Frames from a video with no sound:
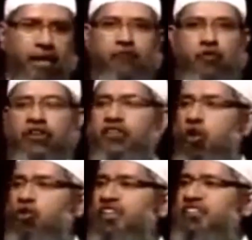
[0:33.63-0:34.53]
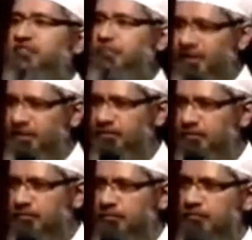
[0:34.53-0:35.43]
If you read the Old Testament,
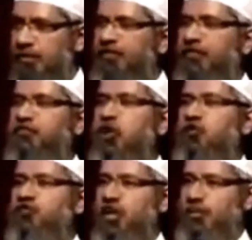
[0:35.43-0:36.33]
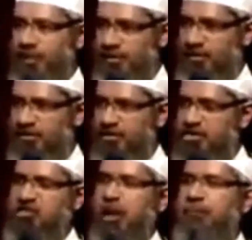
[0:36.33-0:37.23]
in the Song of Solomon,
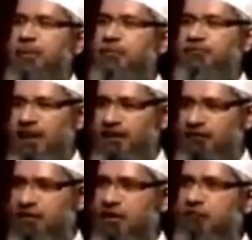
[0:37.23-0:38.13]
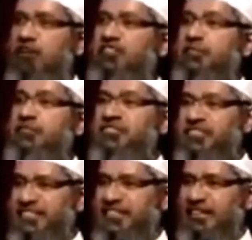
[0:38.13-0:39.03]
chapter number 5, verse number
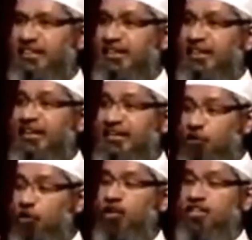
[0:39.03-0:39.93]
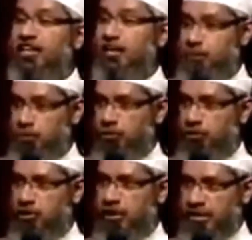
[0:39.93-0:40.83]
16, in the original Hebrew,
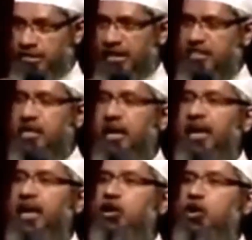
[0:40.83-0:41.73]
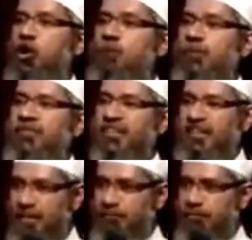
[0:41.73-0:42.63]
it says, Hikko
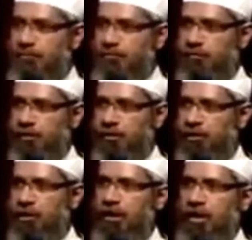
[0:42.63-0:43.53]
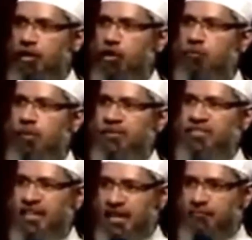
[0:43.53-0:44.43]
mamitakim, Hikko
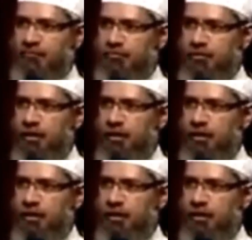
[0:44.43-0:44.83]
mamitakim,